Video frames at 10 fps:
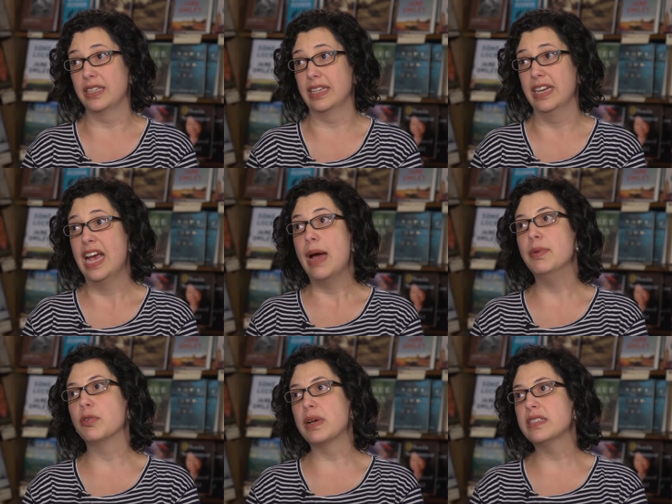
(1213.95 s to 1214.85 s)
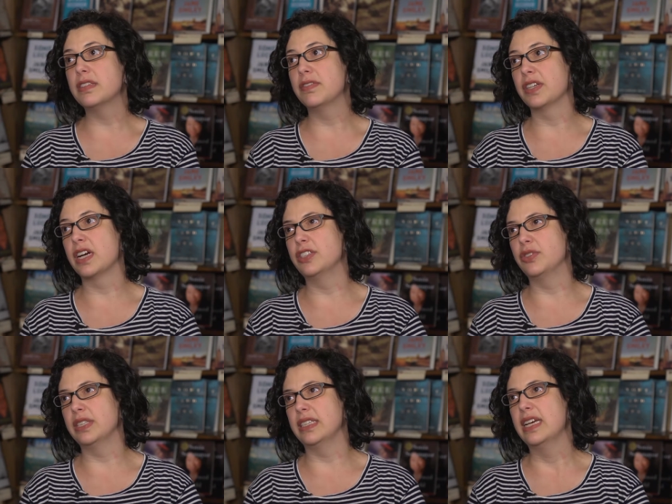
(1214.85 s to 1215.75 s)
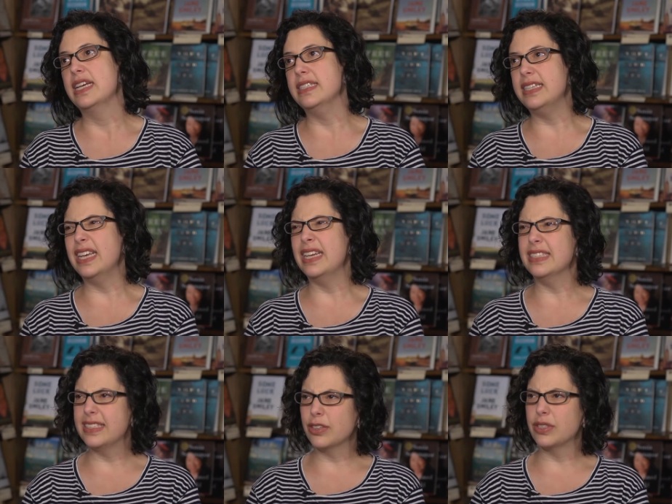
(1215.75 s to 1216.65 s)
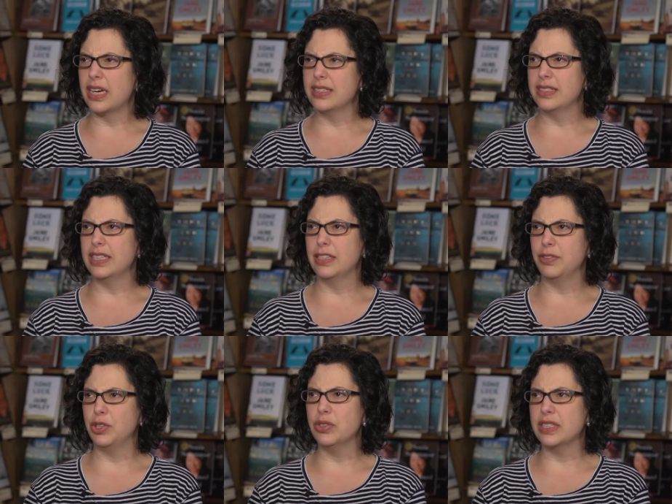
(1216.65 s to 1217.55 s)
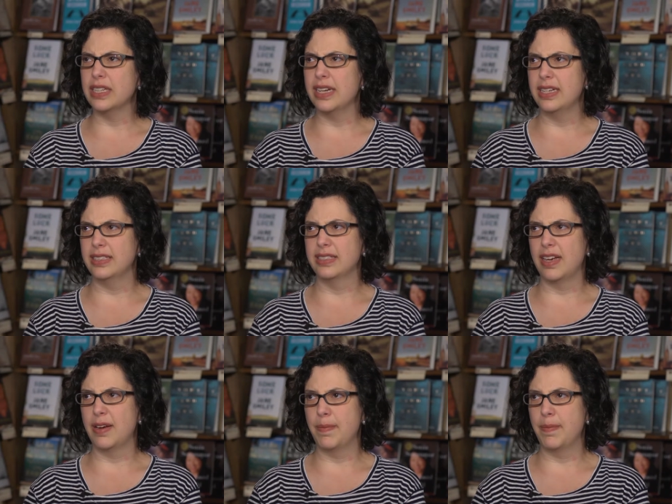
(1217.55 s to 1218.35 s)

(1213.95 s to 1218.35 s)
The rest of the country did and still does think of Houston as